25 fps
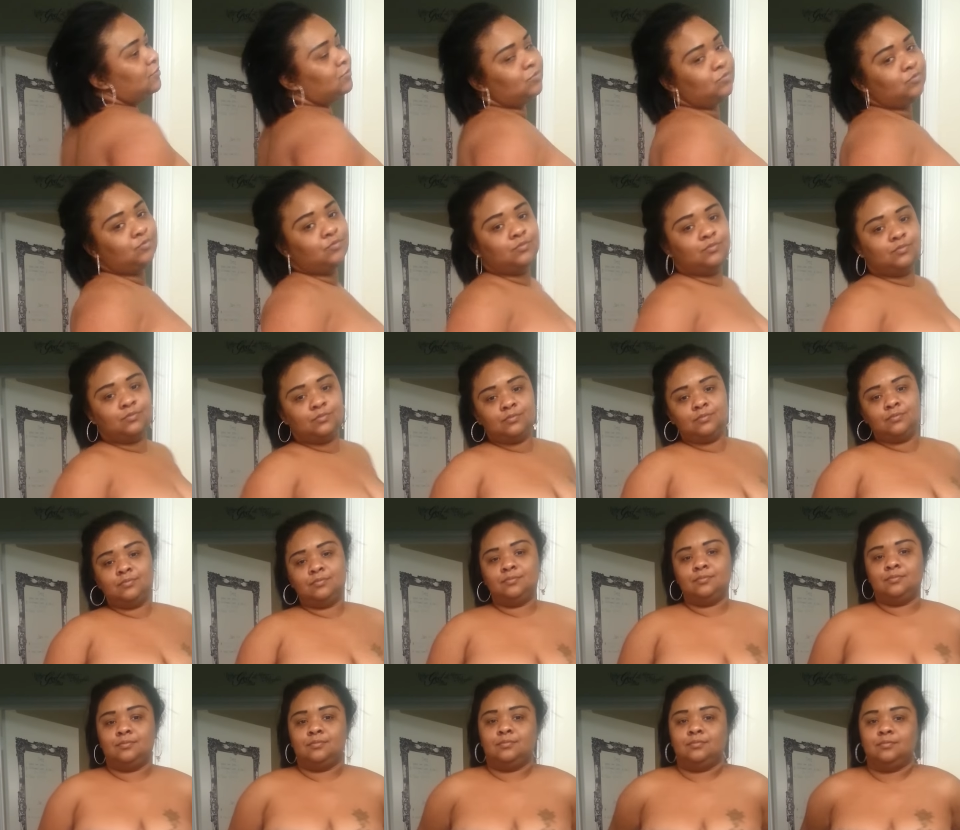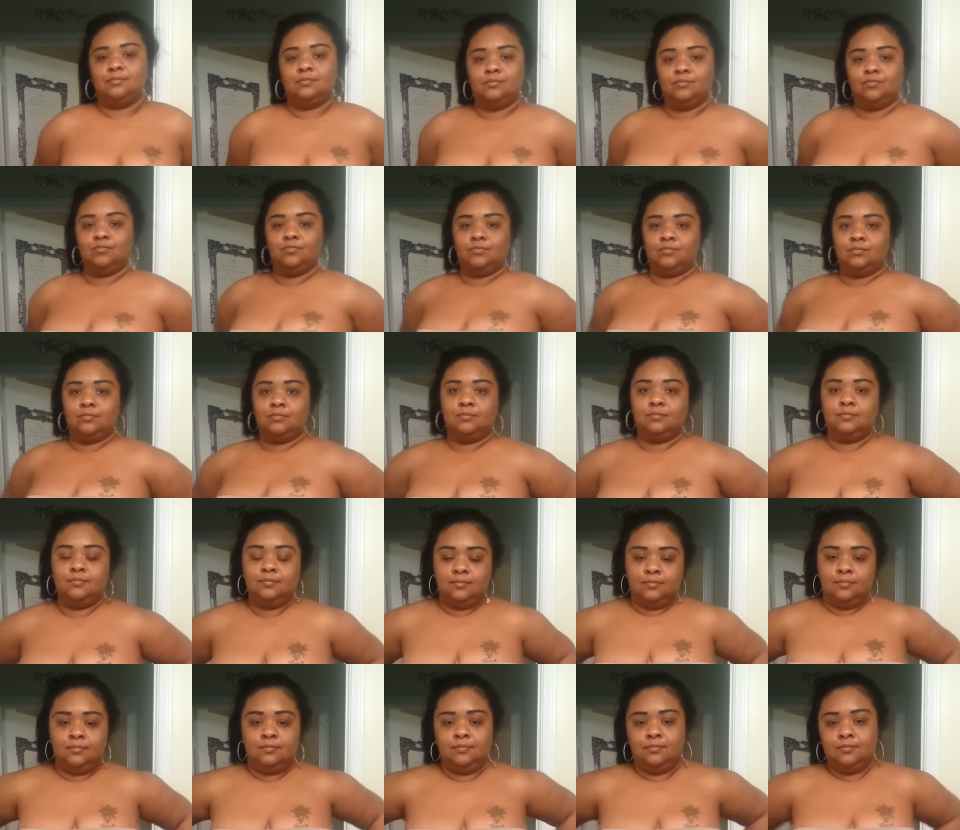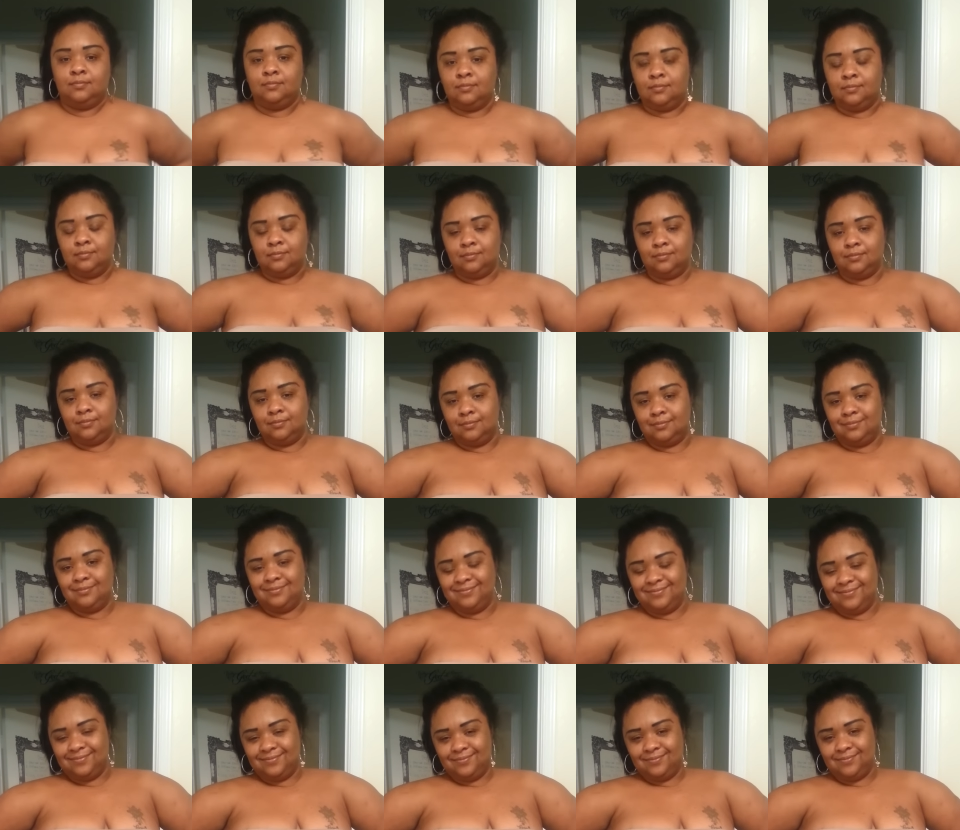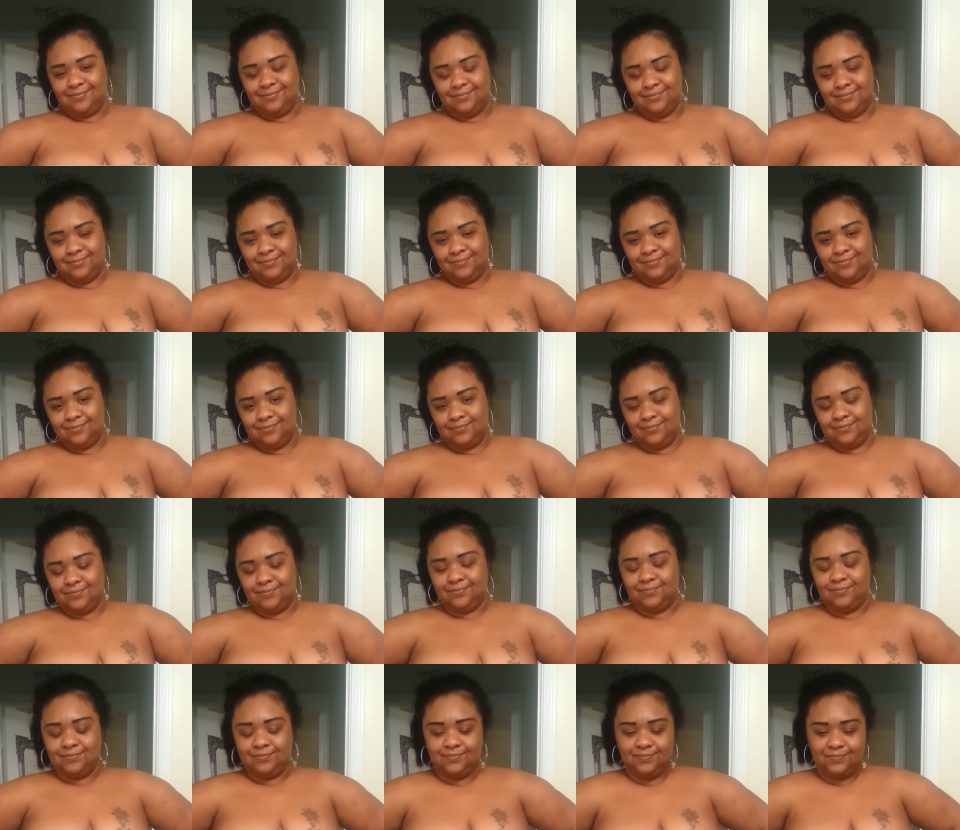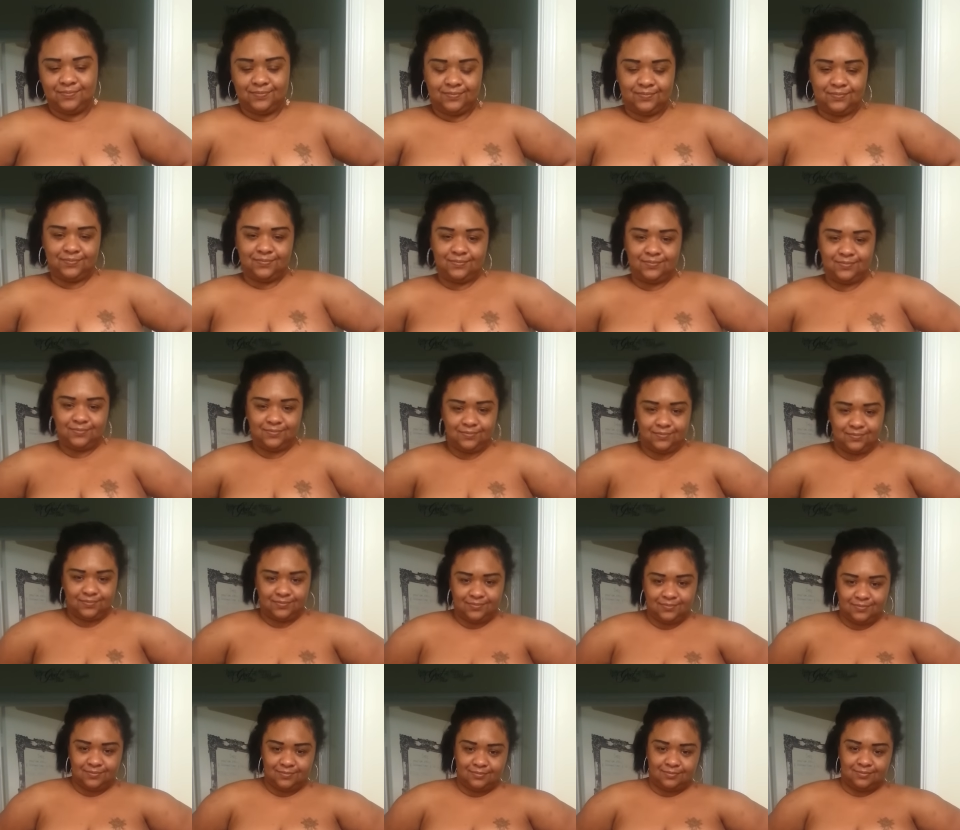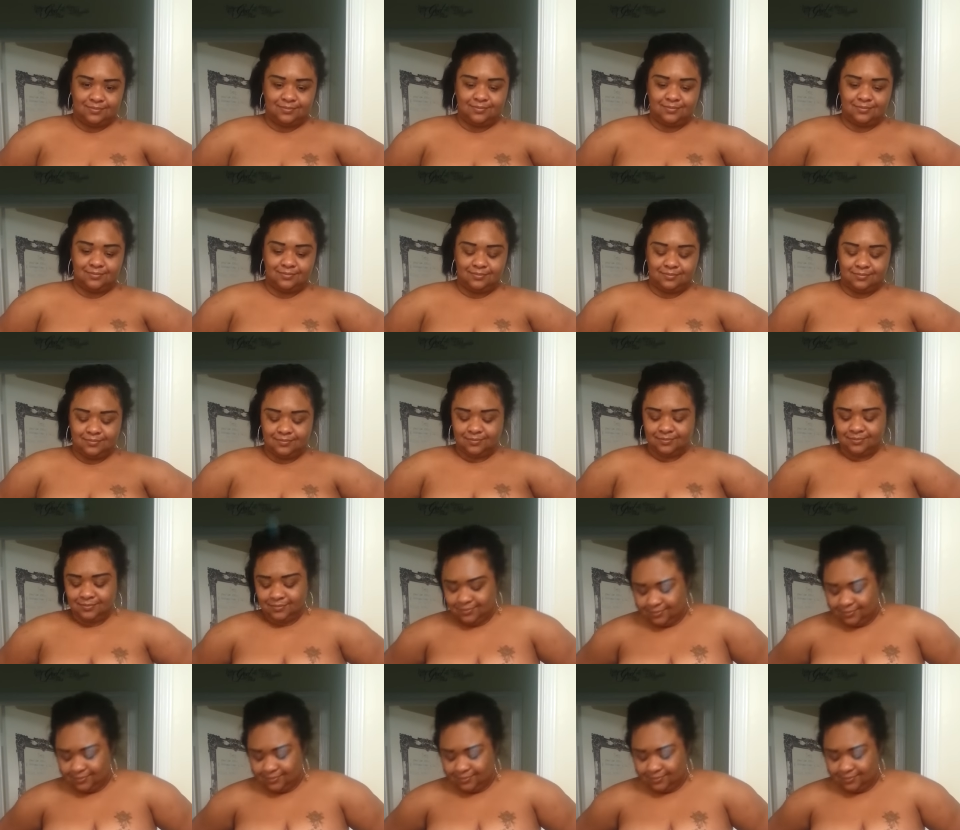(no one is talking)